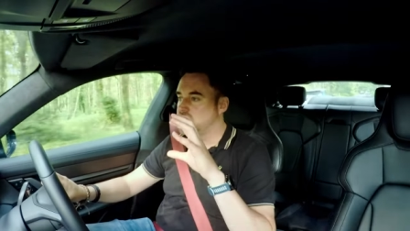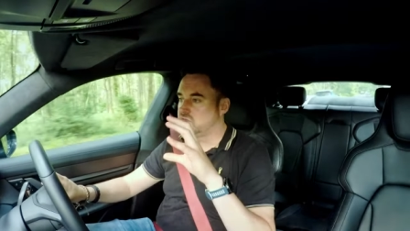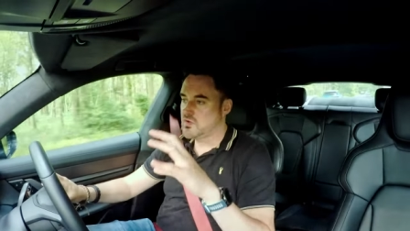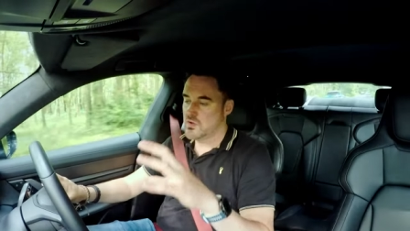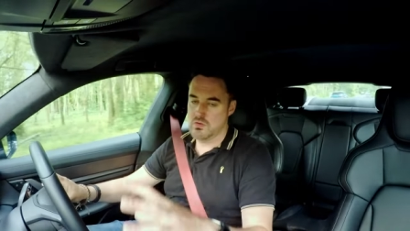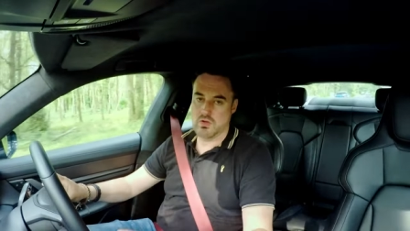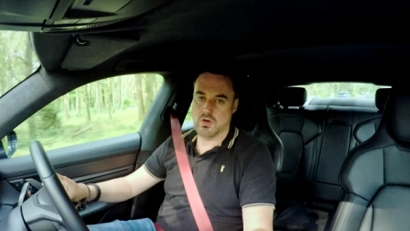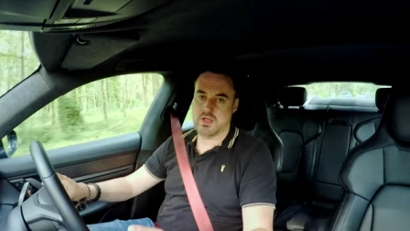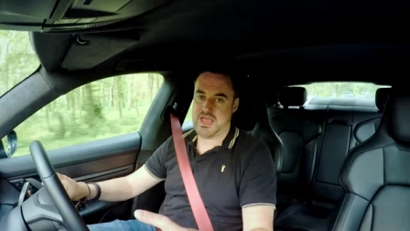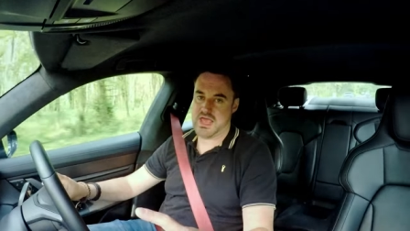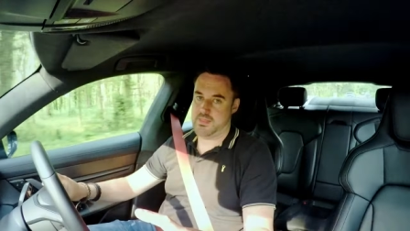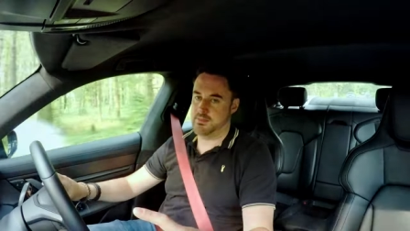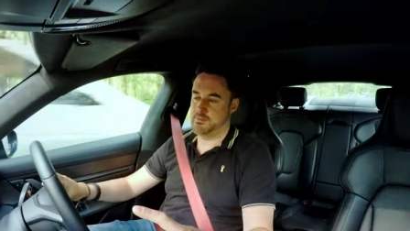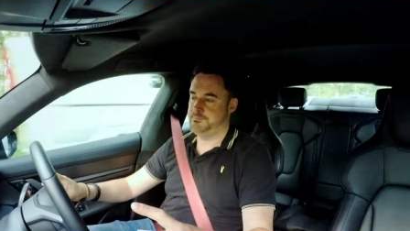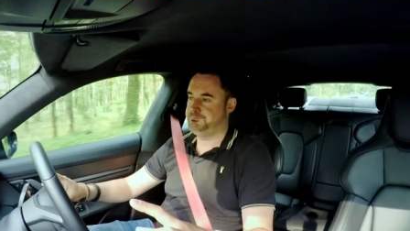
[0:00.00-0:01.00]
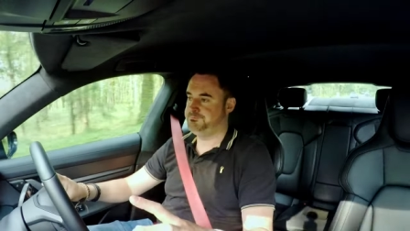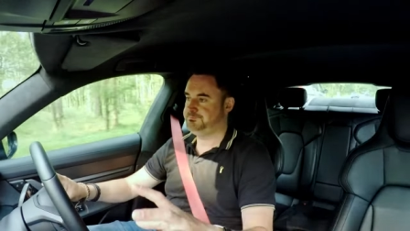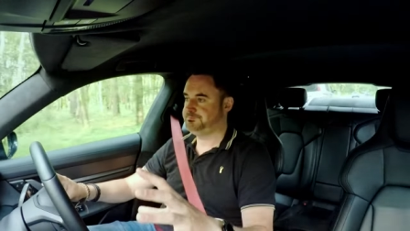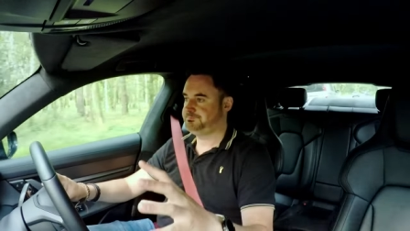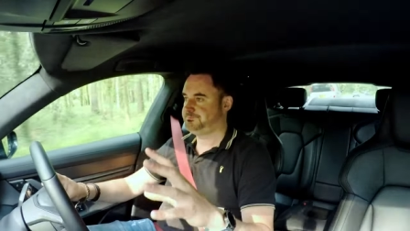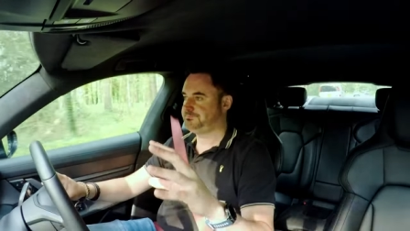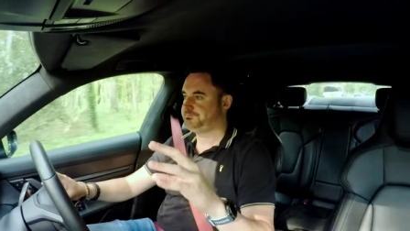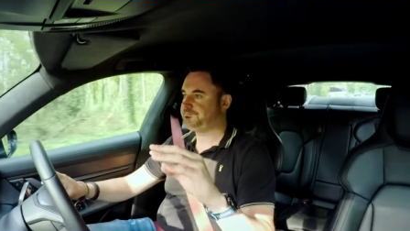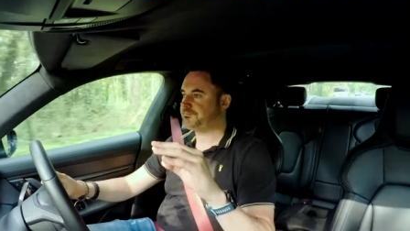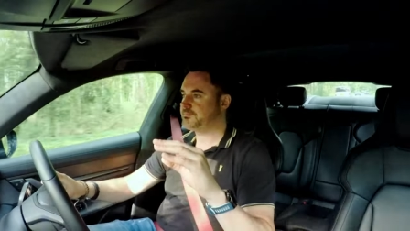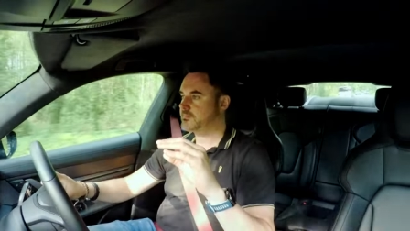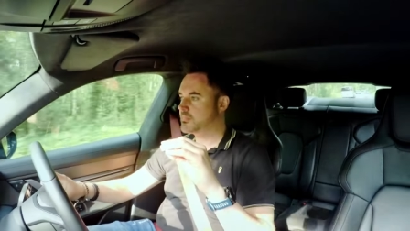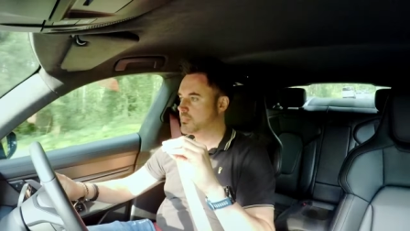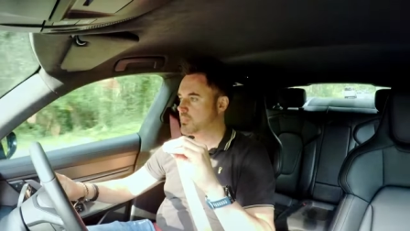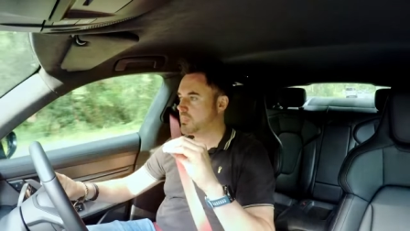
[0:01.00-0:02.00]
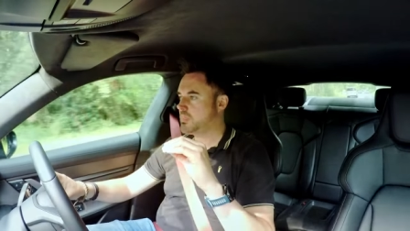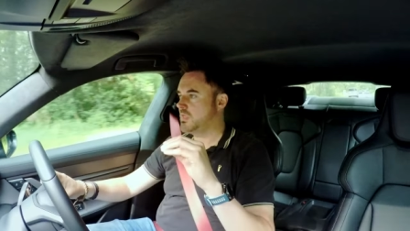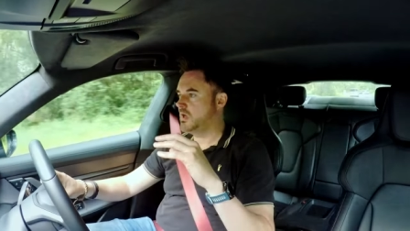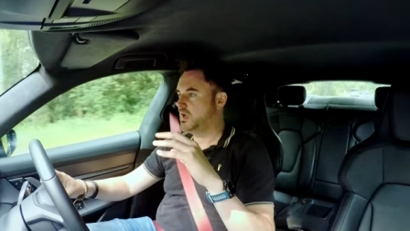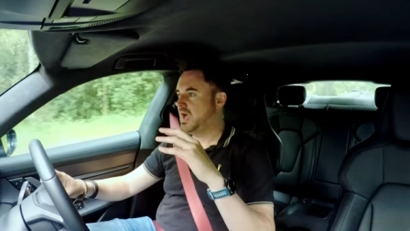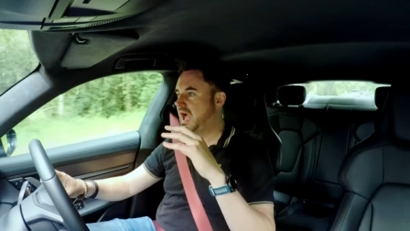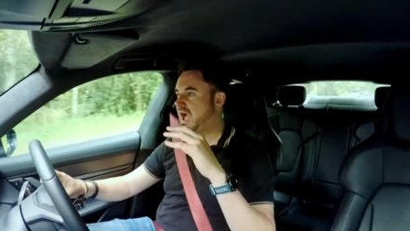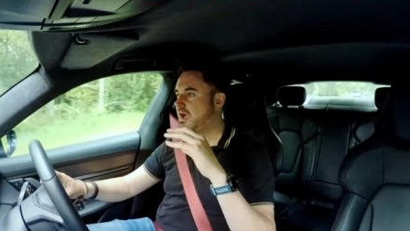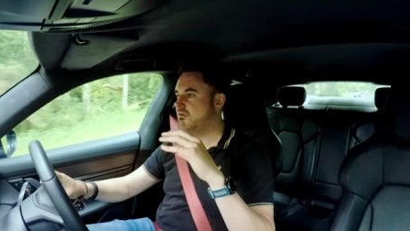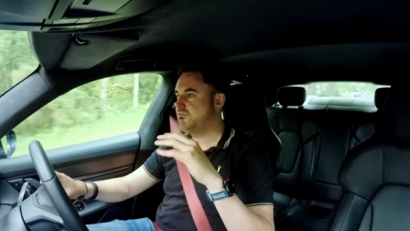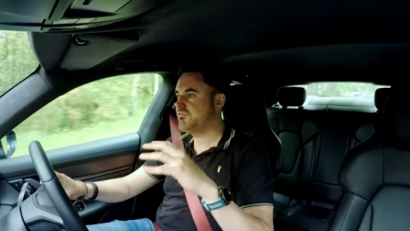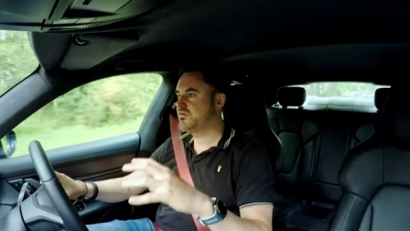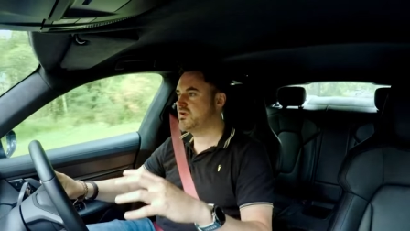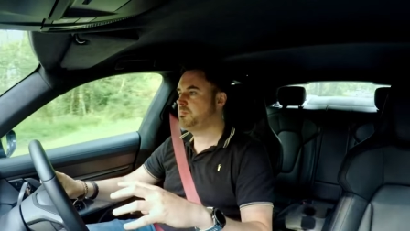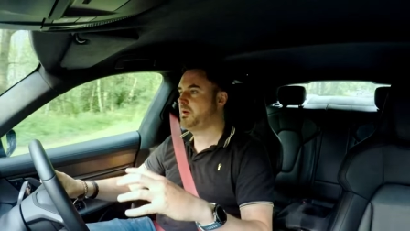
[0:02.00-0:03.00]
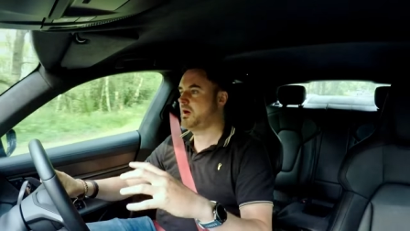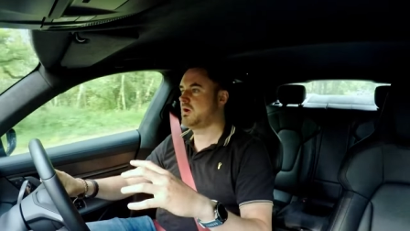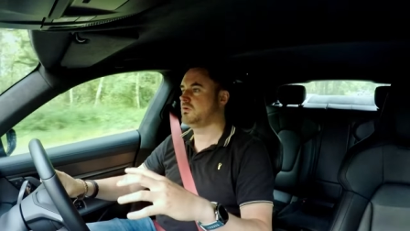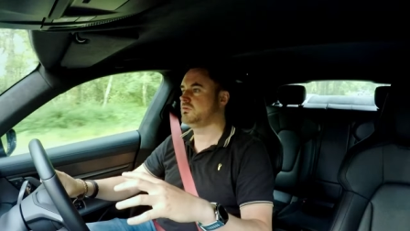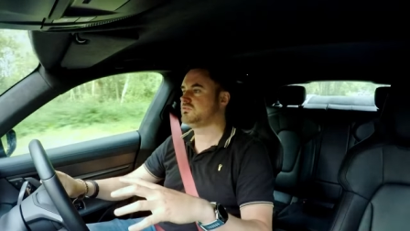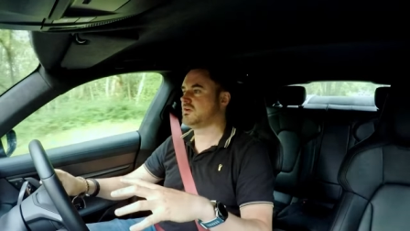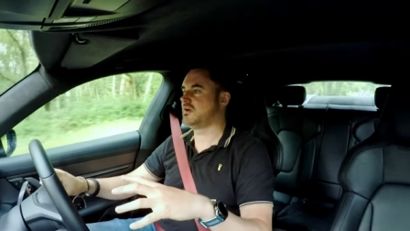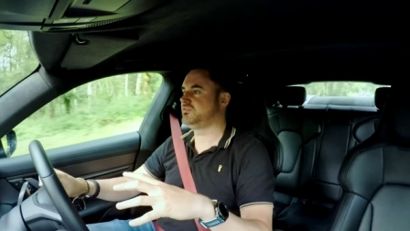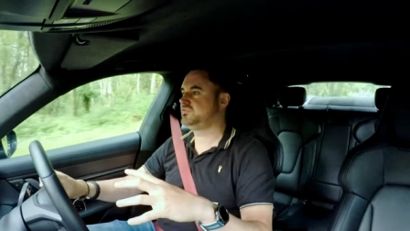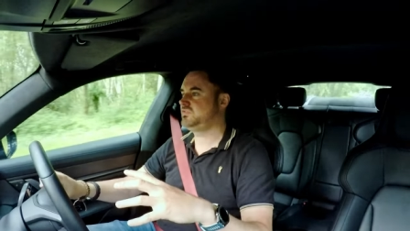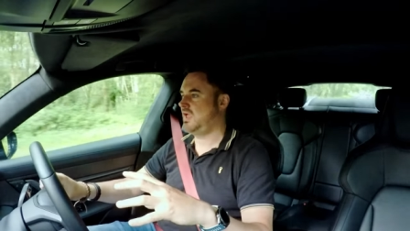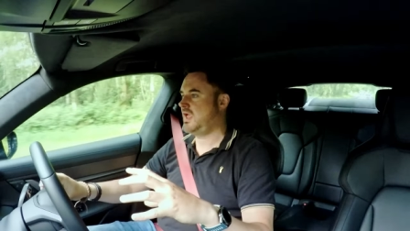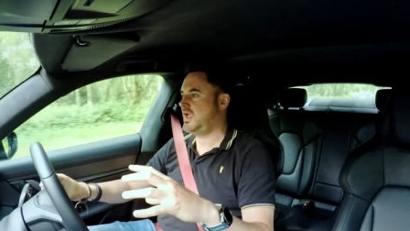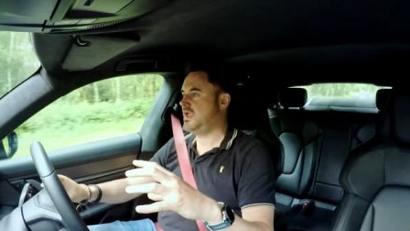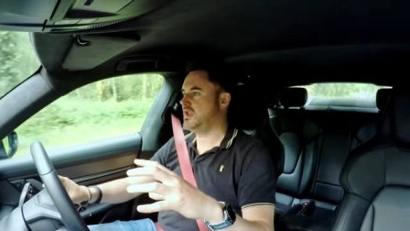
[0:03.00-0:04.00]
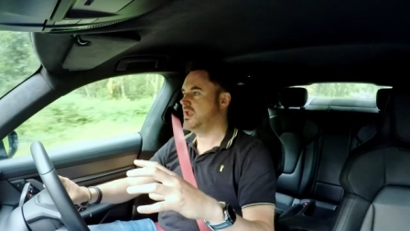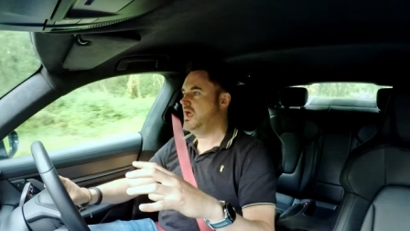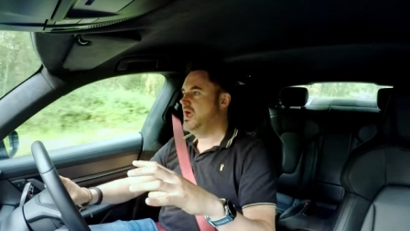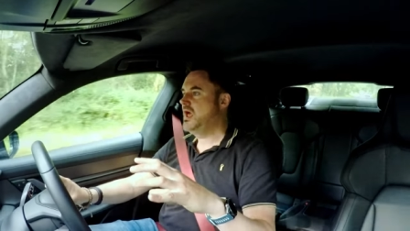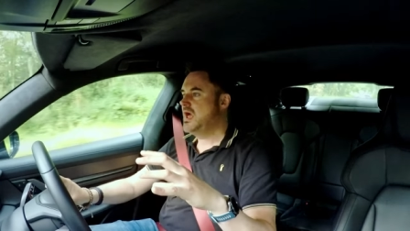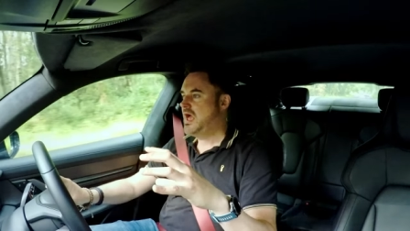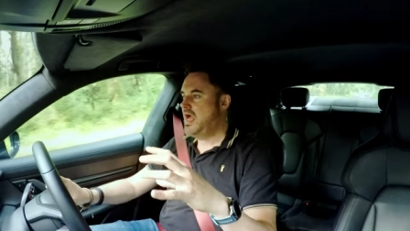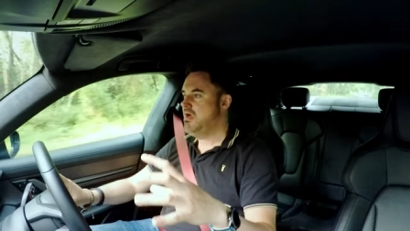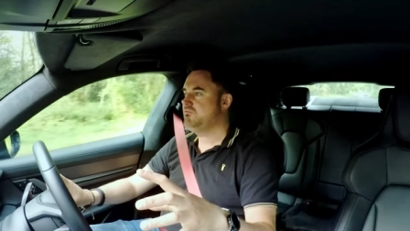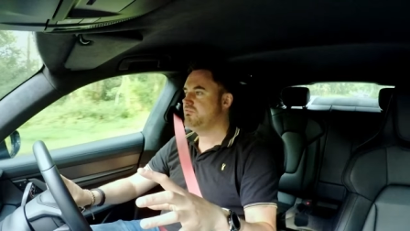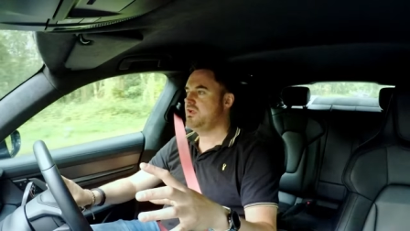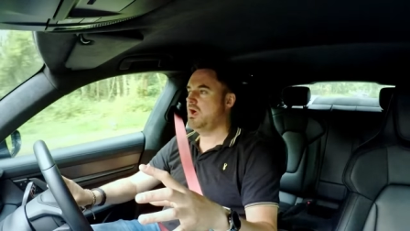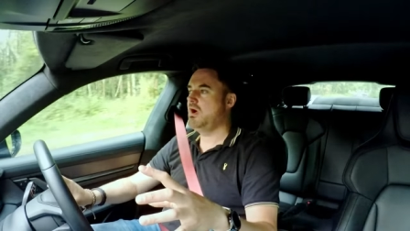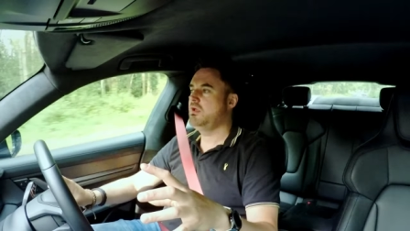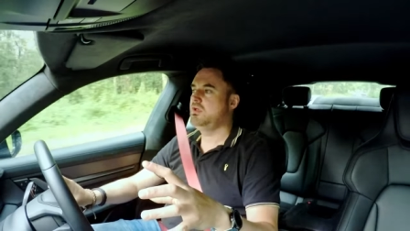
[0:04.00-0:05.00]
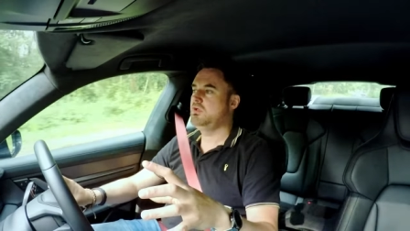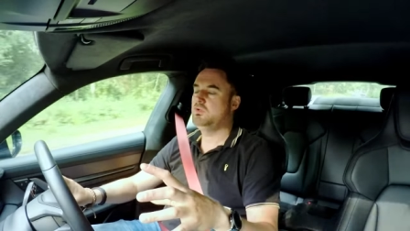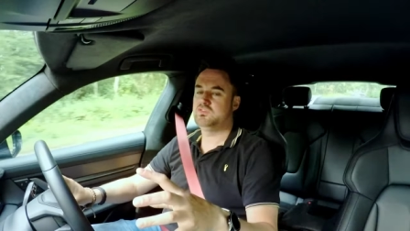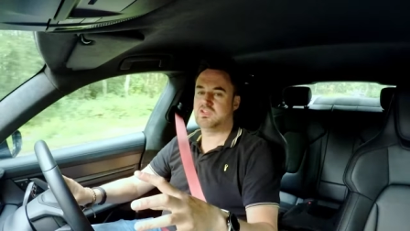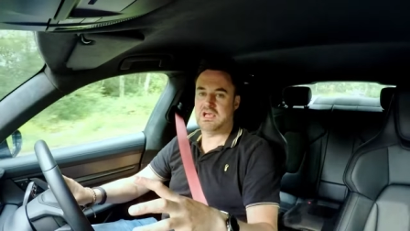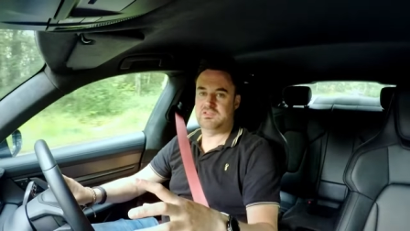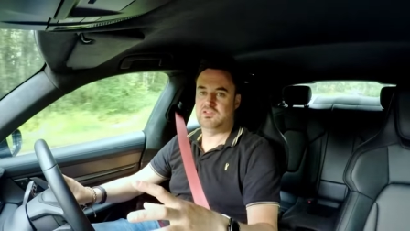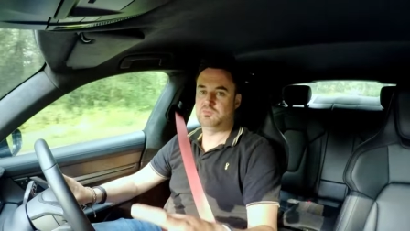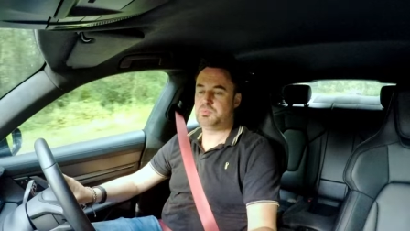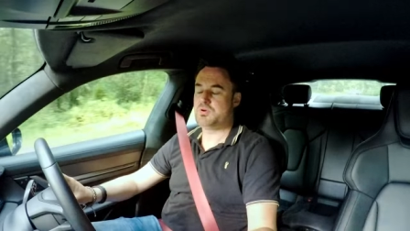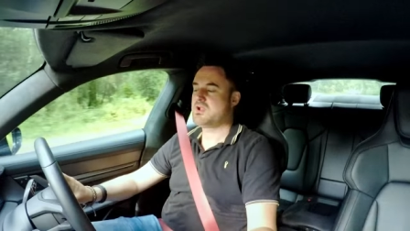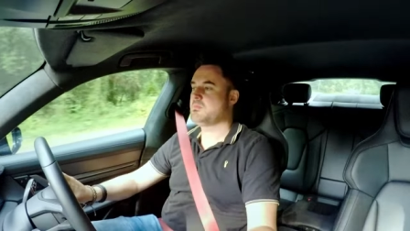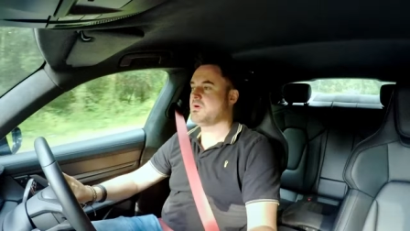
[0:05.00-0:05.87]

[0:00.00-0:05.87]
Do not get them. Every post I've seen, every owner who's had these pretty